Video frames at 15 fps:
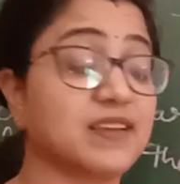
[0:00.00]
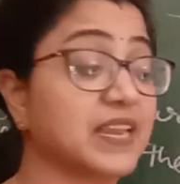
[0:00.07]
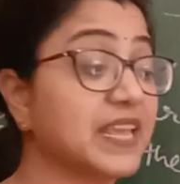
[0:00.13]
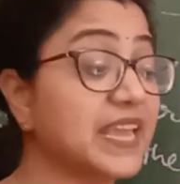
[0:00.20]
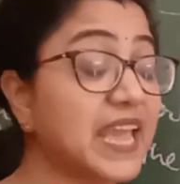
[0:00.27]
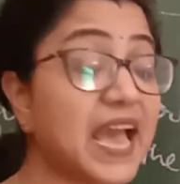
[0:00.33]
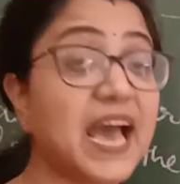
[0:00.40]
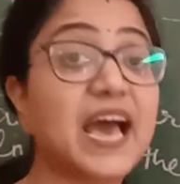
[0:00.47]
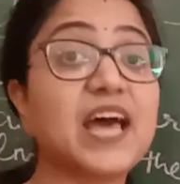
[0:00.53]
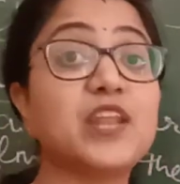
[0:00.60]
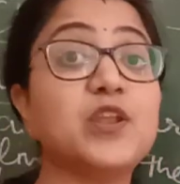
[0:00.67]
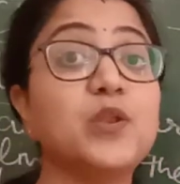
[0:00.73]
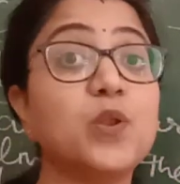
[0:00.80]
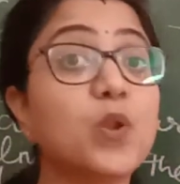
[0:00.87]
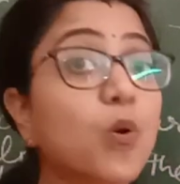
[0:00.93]

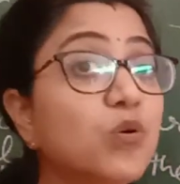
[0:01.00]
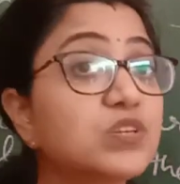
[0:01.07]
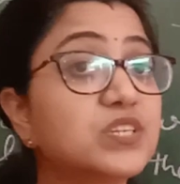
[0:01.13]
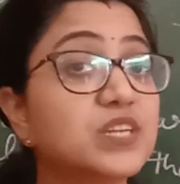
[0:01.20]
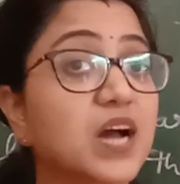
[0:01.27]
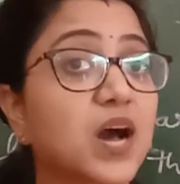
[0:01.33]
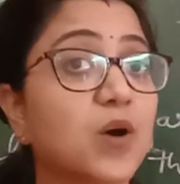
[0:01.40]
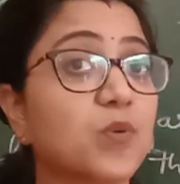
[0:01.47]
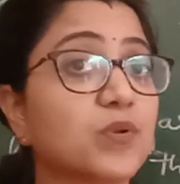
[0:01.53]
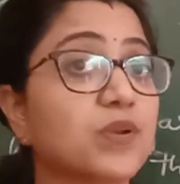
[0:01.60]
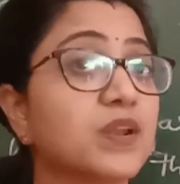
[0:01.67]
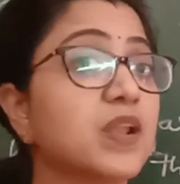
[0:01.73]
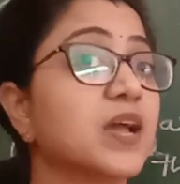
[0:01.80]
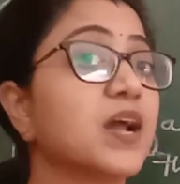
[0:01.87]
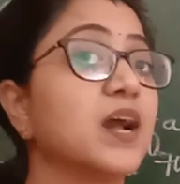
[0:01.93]
can note
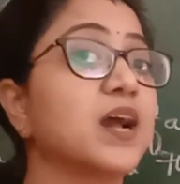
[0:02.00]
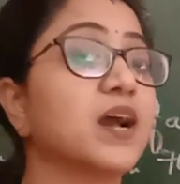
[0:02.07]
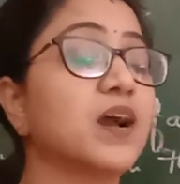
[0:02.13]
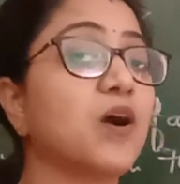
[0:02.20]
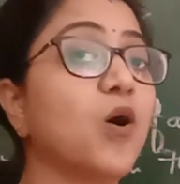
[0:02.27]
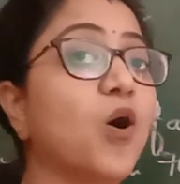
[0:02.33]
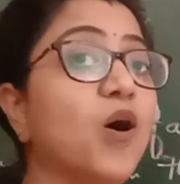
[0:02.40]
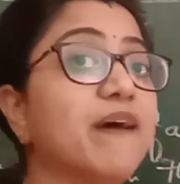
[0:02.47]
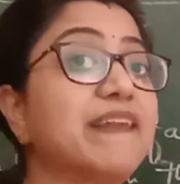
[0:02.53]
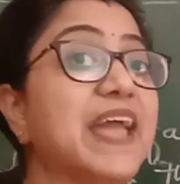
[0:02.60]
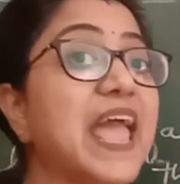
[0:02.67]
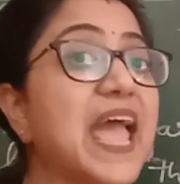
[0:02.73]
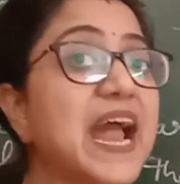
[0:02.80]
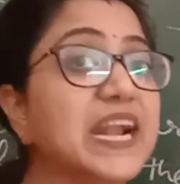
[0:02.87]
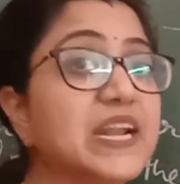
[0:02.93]
down or
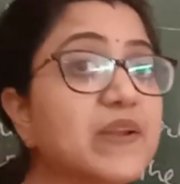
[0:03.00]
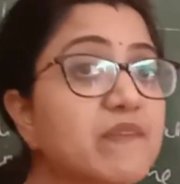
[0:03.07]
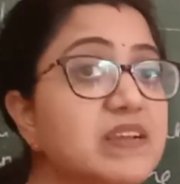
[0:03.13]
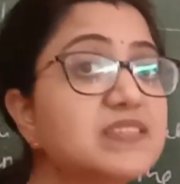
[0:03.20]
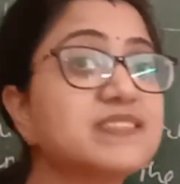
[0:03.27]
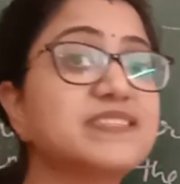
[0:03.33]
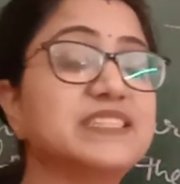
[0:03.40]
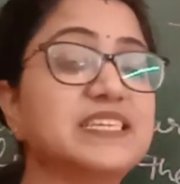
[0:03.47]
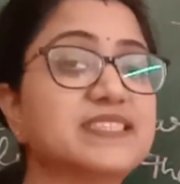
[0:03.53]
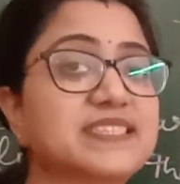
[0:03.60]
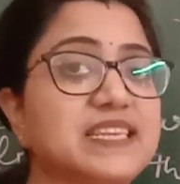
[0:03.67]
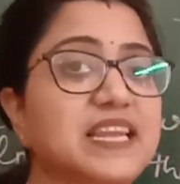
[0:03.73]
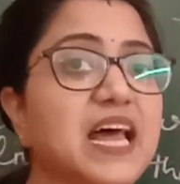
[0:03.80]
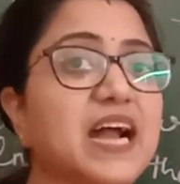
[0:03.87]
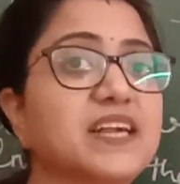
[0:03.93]
address this
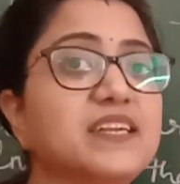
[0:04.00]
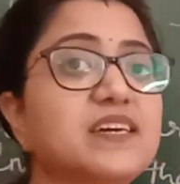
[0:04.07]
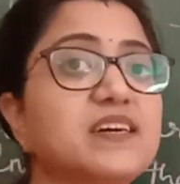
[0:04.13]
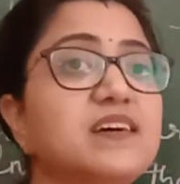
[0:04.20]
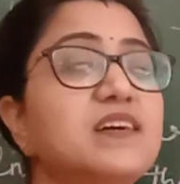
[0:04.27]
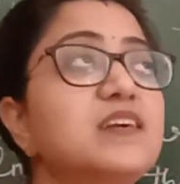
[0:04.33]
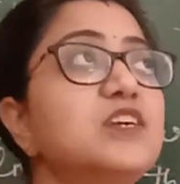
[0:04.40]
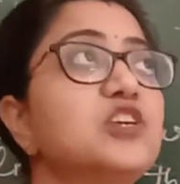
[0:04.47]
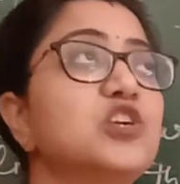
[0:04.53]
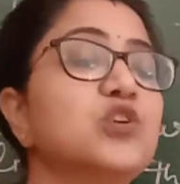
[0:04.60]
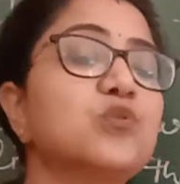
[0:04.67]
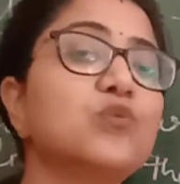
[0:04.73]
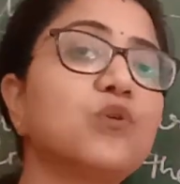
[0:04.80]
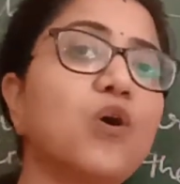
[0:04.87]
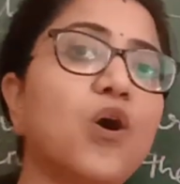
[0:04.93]
letter
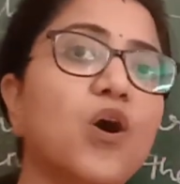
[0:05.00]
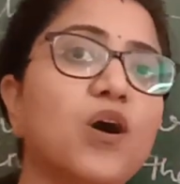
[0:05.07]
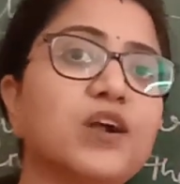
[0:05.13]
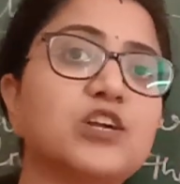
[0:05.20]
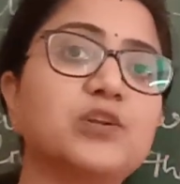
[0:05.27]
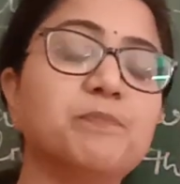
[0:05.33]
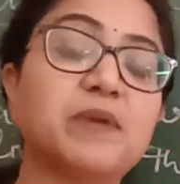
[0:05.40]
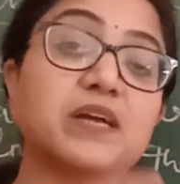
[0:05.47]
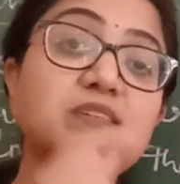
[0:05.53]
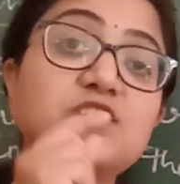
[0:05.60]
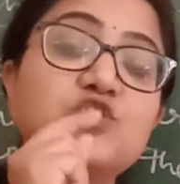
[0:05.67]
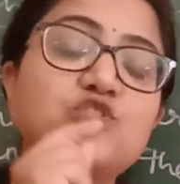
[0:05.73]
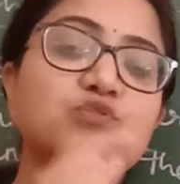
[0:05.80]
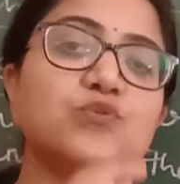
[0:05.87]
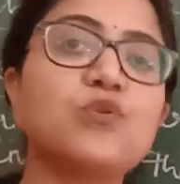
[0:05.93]
to God,
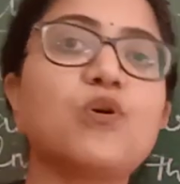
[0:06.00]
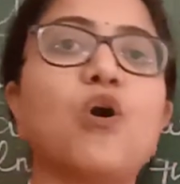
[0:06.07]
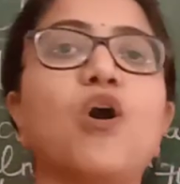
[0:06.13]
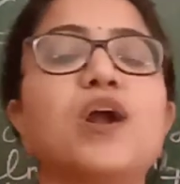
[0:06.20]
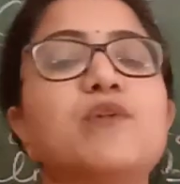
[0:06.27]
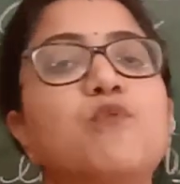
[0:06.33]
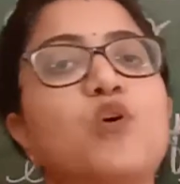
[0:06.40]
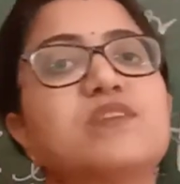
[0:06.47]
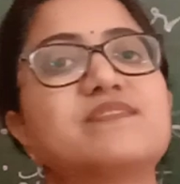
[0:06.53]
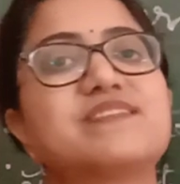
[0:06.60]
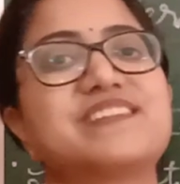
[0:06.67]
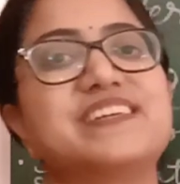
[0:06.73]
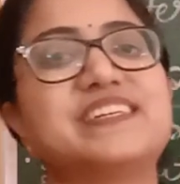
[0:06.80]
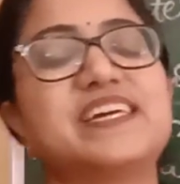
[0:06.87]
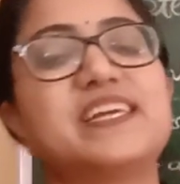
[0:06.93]
because to God was
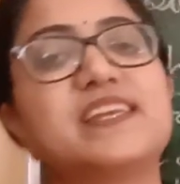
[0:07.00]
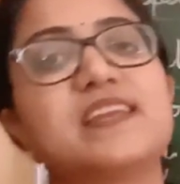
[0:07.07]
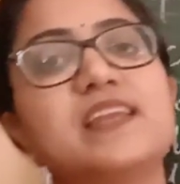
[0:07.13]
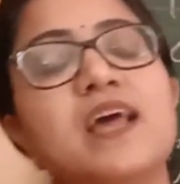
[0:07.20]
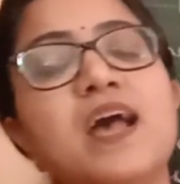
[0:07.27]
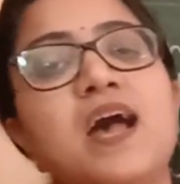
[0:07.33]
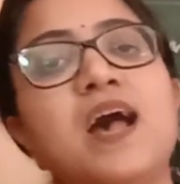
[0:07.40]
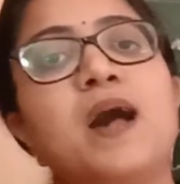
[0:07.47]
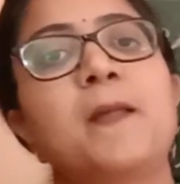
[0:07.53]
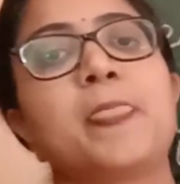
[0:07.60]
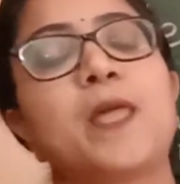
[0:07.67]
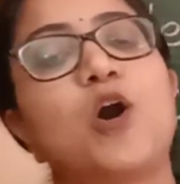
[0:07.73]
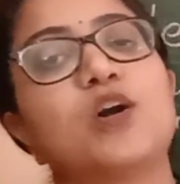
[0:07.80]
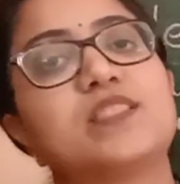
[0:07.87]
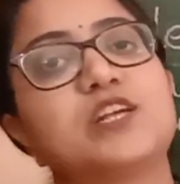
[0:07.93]
written
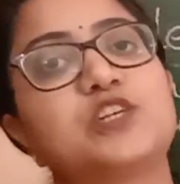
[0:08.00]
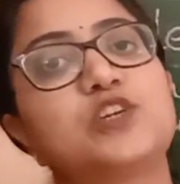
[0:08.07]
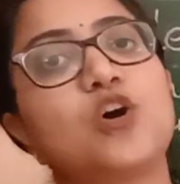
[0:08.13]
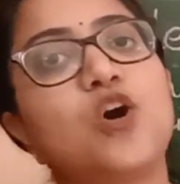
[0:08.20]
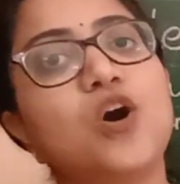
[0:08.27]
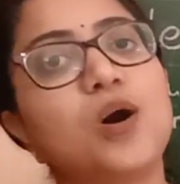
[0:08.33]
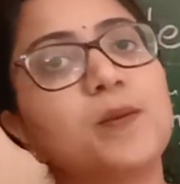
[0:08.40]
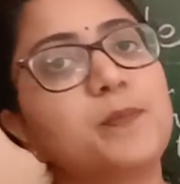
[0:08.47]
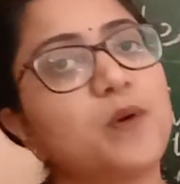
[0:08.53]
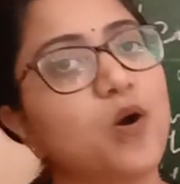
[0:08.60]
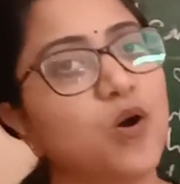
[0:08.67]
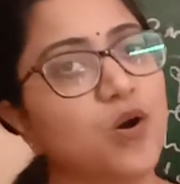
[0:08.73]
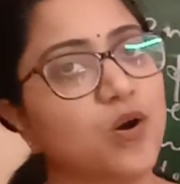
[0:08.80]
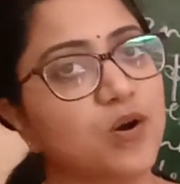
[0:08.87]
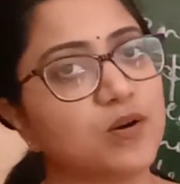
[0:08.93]
on the top
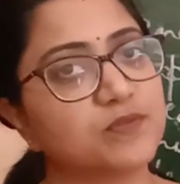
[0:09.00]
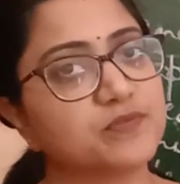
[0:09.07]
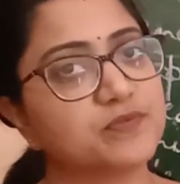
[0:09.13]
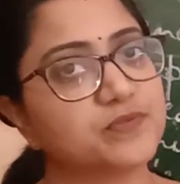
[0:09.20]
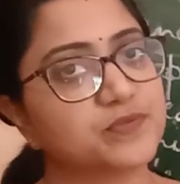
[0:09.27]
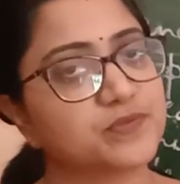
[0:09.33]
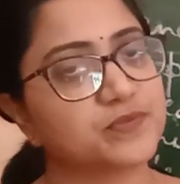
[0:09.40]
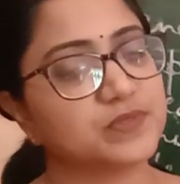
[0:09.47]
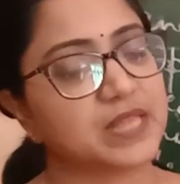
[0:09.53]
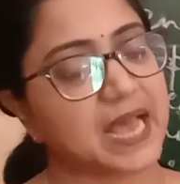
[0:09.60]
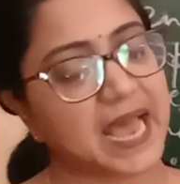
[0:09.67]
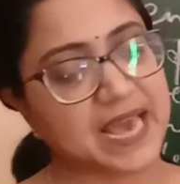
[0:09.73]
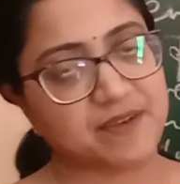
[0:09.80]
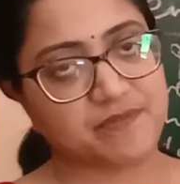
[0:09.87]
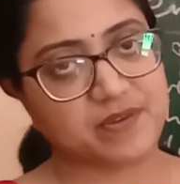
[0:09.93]
of the
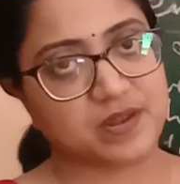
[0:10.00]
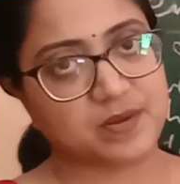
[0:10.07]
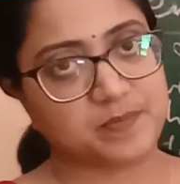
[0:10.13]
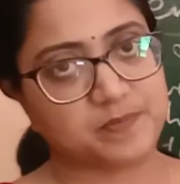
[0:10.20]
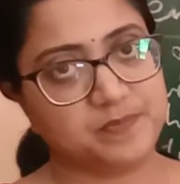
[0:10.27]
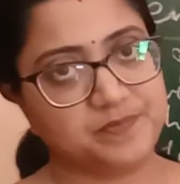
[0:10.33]
envelope.